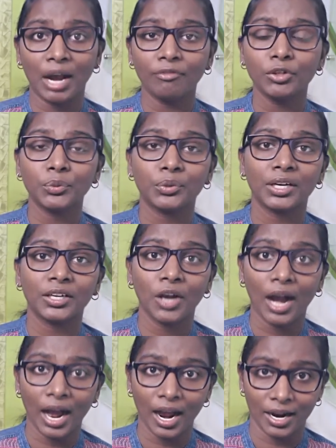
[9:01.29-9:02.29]
You have to
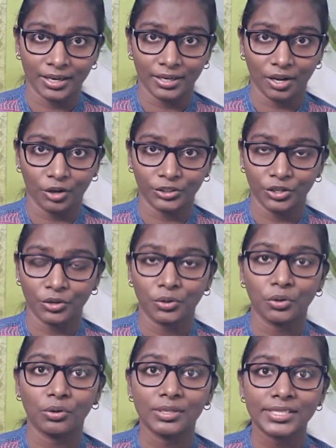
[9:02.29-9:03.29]
work hard on your
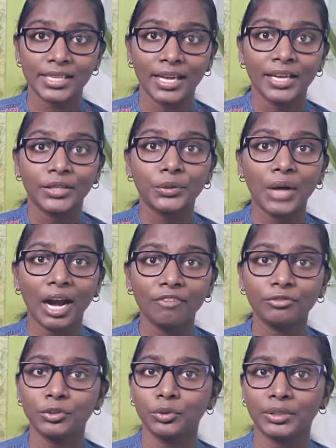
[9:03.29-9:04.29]
goals. You
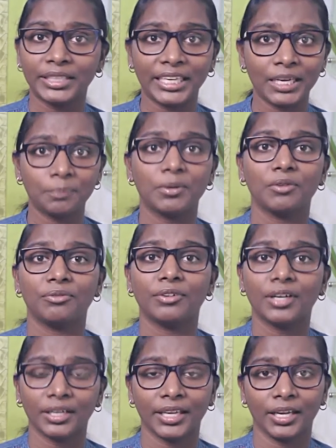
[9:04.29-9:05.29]
have to keep
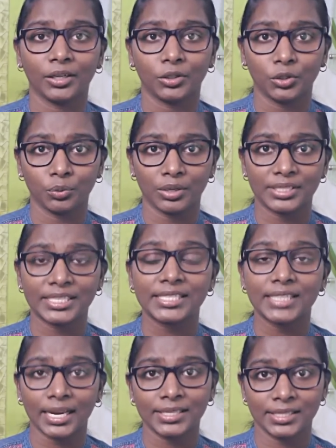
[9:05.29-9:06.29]
working towards
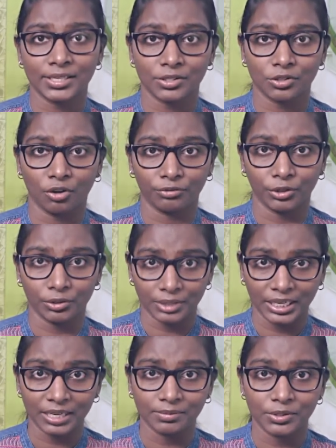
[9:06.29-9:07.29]
the success of your
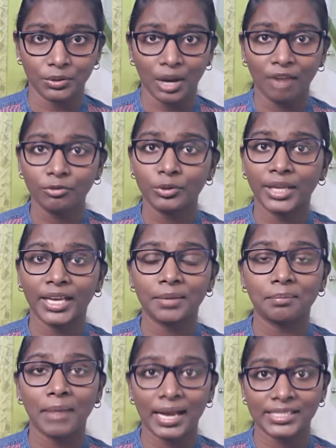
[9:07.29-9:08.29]
dreams. You have to
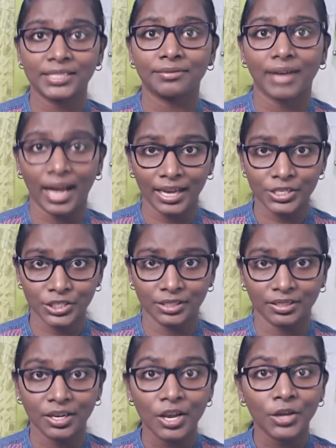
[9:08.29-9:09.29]
take massive
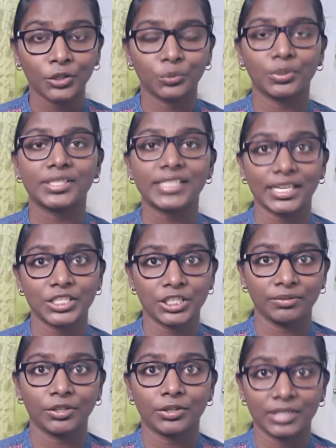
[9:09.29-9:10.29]
action towards
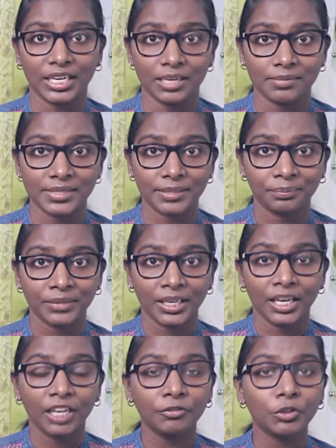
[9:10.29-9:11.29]
achieve your dreams.
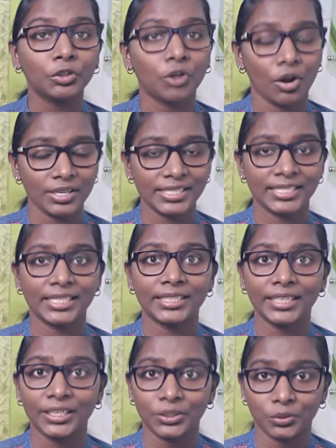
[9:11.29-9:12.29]
If you
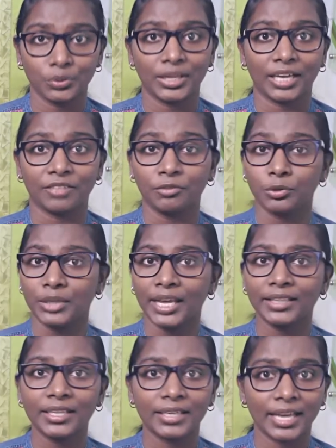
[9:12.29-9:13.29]
constantly do that, if you
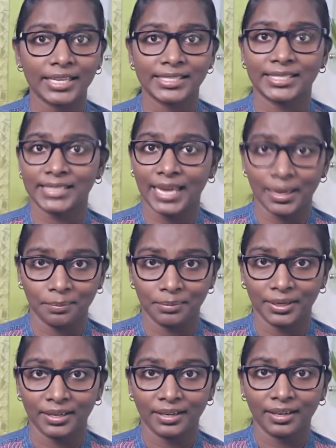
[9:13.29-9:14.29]
take the next
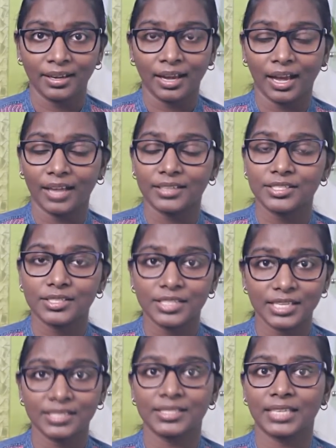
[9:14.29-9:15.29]
step and
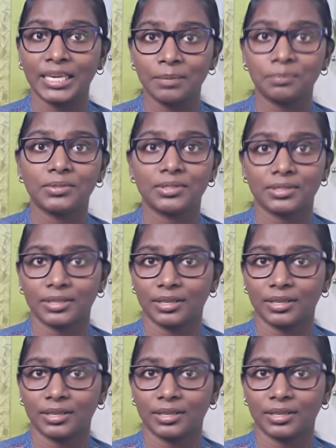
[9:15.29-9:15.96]
just keep